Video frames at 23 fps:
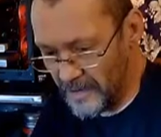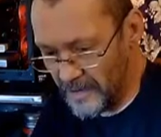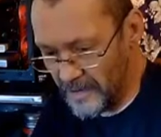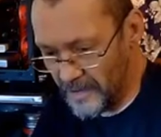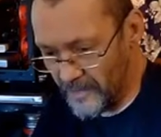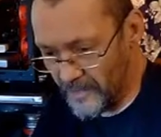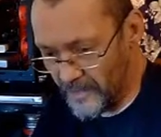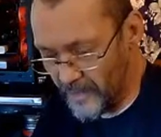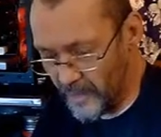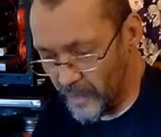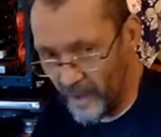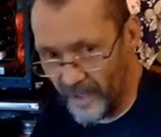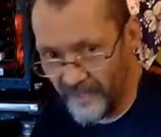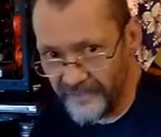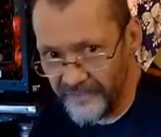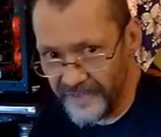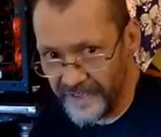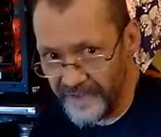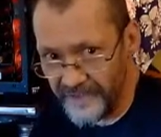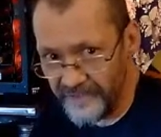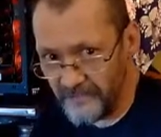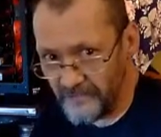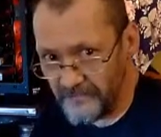or what
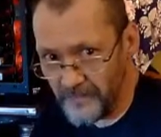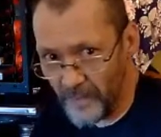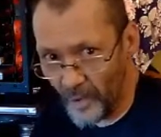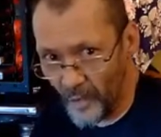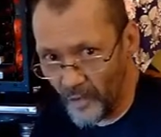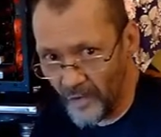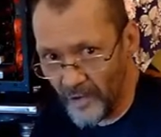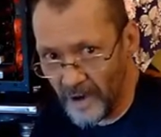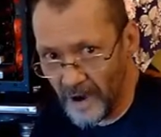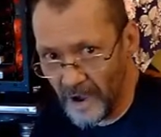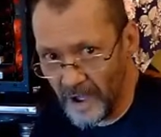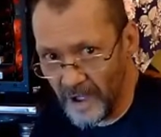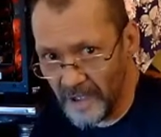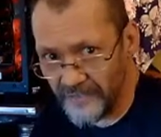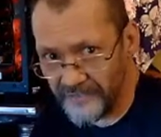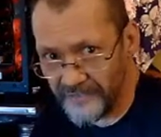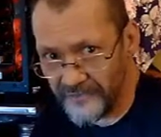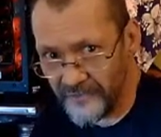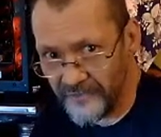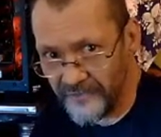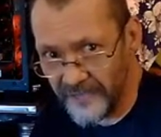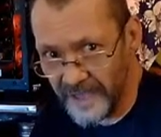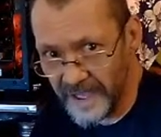these morons
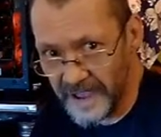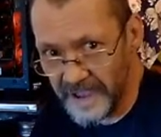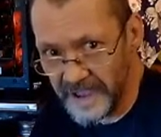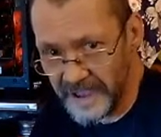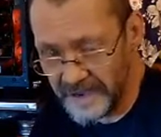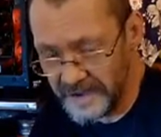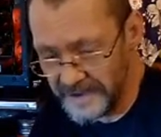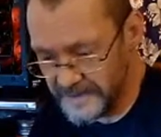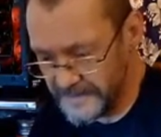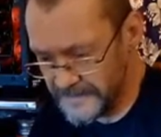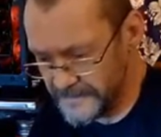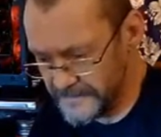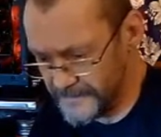are thinking,